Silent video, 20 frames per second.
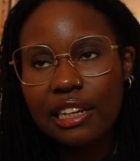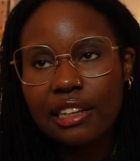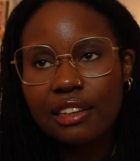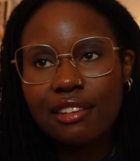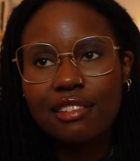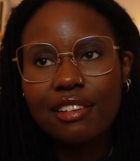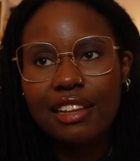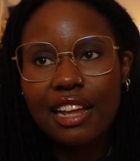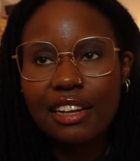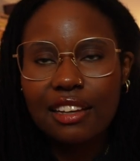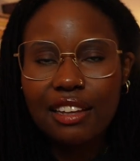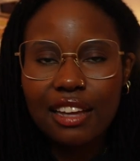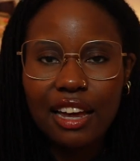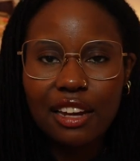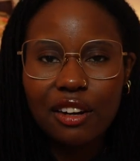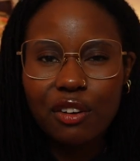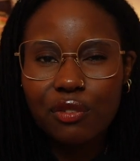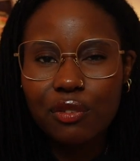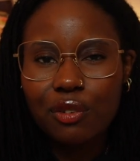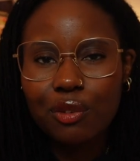It like
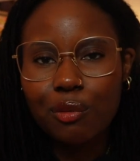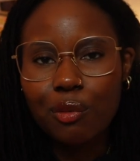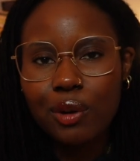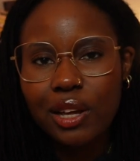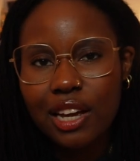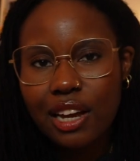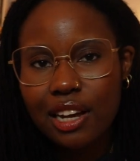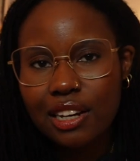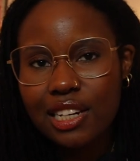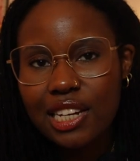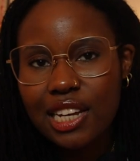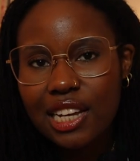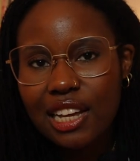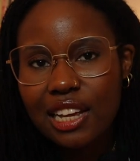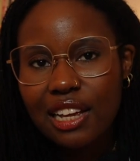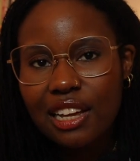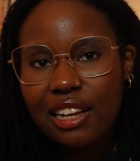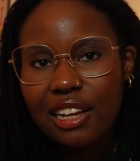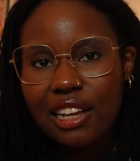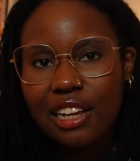kind of a weird
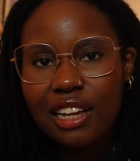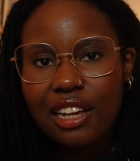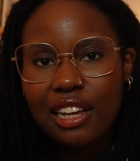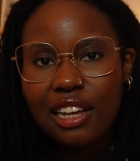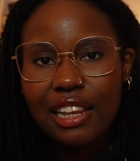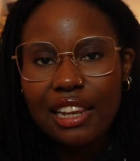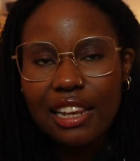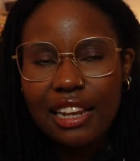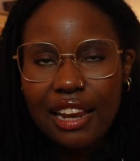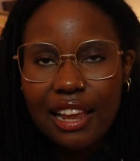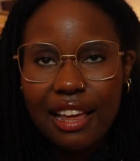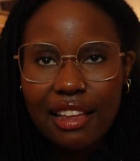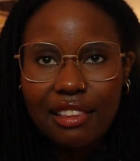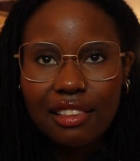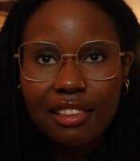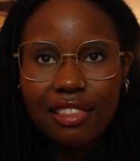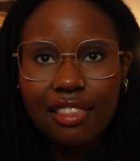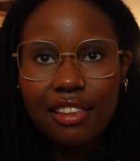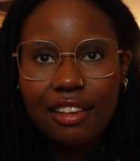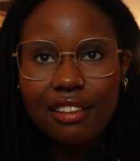length.